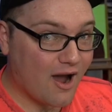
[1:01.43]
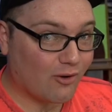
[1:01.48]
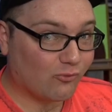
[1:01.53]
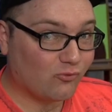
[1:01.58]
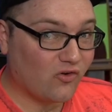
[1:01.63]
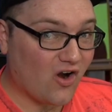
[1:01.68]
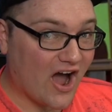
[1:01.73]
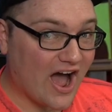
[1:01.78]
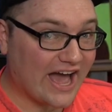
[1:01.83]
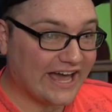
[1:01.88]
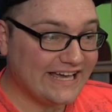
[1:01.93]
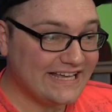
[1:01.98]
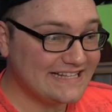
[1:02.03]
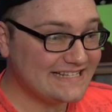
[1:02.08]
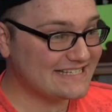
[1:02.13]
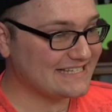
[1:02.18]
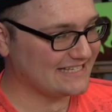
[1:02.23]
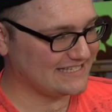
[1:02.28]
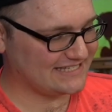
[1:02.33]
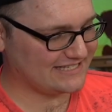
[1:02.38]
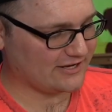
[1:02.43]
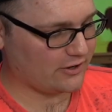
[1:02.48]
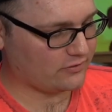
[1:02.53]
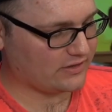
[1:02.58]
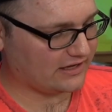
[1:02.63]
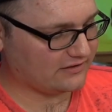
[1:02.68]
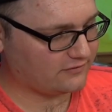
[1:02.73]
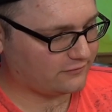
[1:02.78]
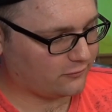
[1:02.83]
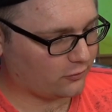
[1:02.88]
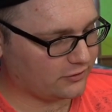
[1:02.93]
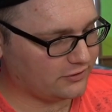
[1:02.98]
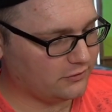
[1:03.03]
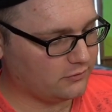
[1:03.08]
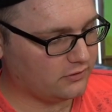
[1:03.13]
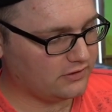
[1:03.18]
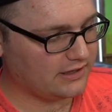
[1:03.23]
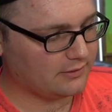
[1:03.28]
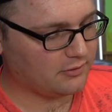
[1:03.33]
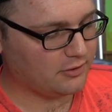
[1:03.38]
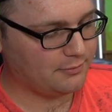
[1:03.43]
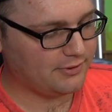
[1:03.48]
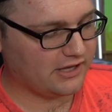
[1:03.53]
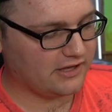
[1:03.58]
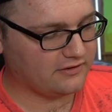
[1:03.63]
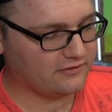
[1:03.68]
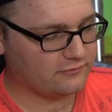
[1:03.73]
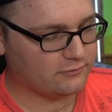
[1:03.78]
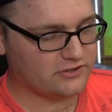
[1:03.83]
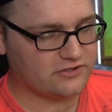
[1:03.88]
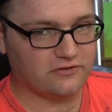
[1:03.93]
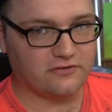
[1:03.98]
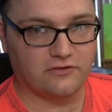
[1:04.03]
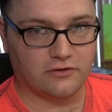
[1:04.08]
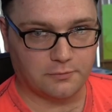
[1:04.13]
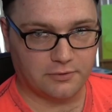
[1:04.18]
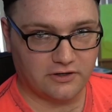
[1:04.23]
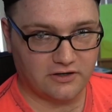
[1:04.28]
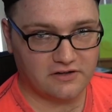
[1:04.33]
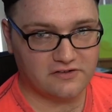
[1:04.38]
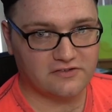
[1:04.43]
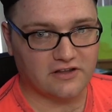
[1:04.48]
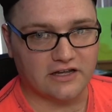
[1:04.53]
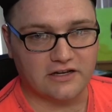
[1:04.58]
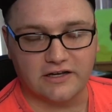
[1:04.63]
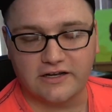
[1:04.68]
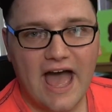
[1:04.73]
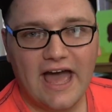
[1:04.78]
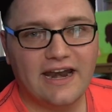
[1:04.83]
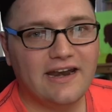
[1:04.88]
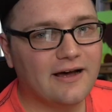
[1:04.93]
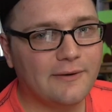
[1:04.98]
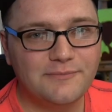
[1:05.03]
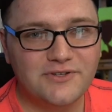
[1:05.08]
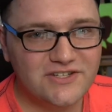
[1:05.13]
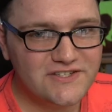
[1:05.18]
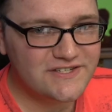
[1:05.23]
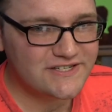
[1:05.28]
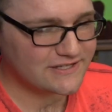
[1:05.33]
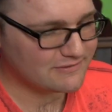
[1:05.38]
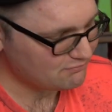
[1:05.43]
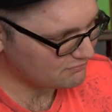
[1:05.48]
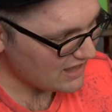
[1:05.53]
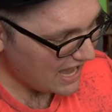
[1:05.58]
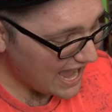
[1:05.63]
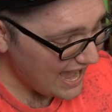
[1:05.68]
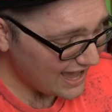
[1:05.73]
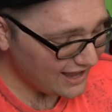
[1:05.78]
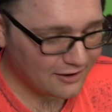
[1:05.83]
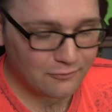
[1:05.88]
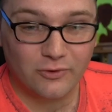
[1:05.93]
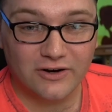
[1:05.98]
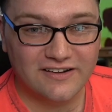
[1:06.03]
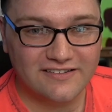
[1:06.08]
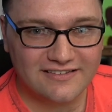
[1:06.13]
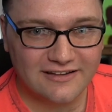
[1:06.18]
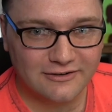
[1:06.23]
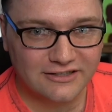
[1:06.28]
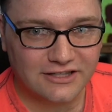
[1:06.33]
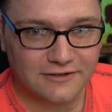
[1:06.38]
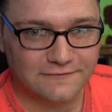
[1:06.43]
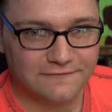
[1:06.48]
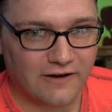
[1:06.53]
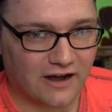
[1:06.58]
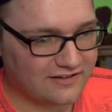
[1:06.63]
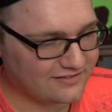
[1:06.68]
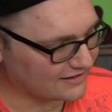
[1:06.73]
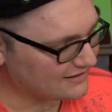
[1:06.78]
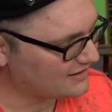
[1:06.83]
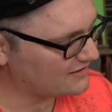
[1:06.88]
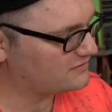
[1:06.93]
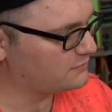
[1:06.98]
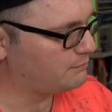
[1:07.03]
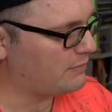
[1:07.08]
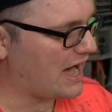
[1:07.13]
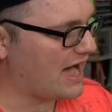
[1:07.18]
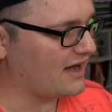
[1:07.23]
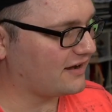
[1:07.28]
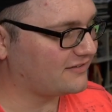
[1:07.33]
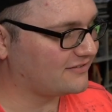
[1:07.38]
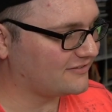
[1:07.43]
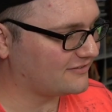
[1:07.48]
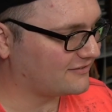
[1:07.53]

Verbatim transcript: Right? So that's four new enamel pins, which is super exciting. And I'm just I want to see what the fuck's in this box.